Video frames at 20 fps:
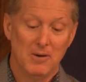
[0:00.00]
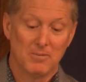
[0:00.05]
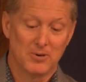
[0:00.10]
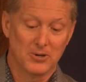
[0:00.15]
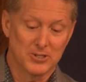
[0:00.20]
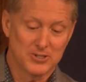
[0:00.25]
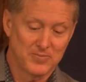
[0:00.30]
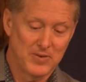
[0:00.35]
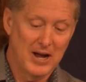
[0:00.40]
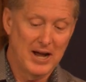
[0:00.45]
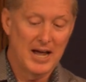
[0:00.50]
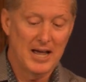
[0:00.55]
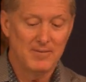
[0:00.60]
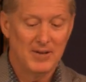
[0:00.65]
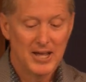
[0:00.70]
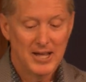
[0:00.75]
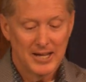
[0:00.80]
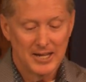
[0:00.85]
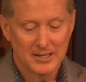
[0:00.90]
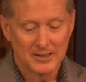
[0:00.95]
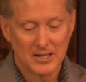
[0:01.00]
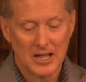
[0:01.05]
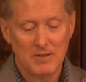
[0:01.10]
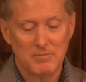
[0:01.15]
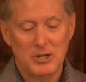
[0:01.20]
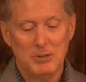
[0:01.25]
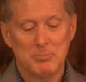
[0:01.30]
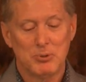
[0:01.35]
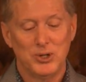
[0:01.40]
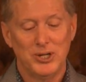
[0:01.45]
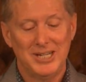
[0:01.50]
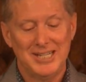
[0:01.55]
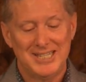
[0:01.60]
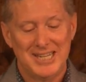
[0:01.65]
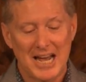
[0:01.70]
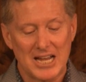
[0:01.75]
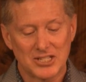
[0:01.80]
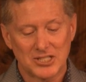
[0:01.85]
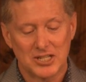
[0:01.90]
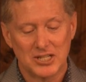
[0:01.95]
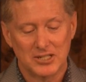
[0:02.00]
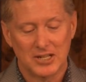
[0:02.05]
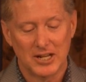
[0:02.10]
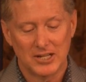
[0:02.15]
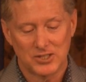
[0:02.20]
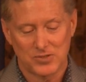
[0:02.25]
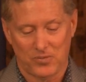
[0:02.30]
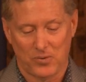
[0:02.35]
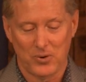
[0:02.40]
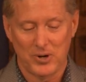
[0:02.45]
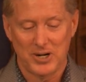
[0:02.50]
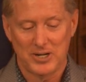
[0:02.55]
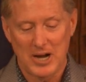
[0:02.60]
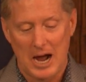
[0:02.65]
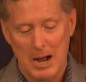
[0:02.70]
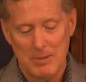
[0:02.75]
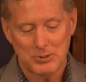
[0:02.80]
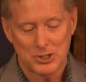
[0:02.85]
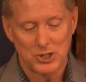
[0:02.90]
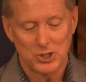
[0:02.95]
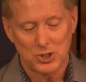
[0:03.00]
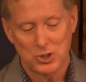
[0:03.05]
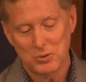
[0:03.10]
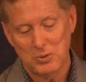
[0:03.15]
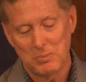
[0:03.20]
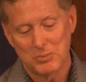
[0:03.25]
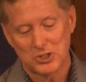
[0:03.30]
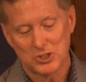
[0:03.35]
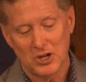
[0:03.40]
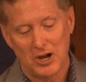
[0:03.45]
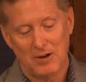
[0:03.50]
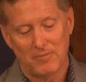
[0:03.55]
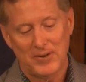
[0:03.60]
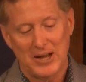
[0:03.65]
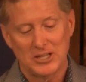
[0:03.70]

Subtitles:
Verse 5, in love he predestined us for adoption to himself